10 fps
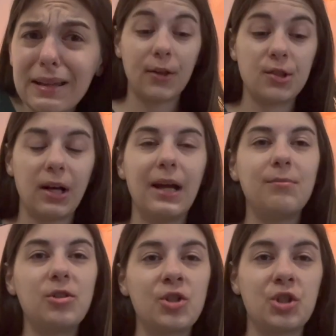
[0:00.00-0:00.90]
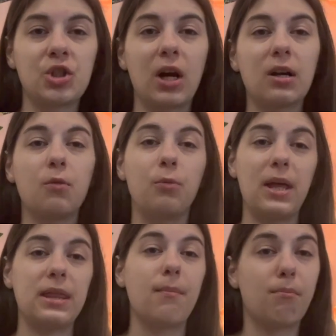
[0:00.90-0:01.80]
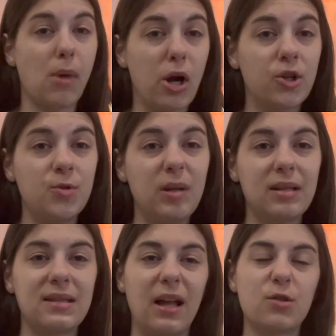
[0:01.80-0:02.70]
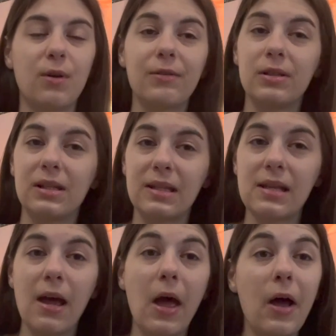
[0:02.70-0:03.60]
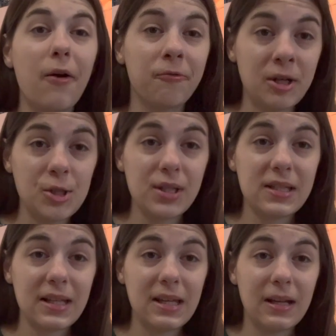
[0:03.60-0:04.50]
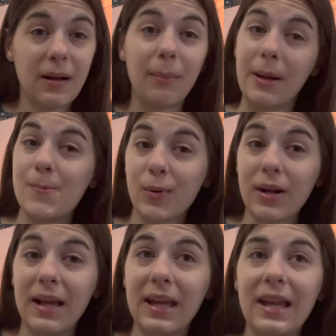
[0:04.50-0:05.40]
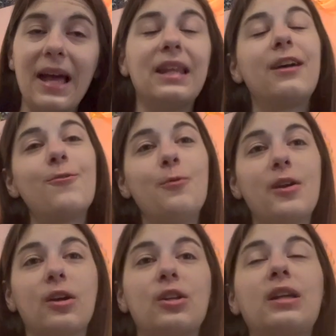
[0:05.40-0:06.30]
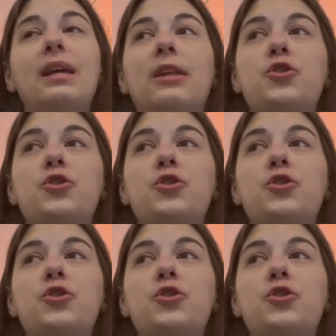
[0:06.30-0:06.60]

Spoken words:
So I'm going to start with March because that's what is freshest in my brain, and then we are going to get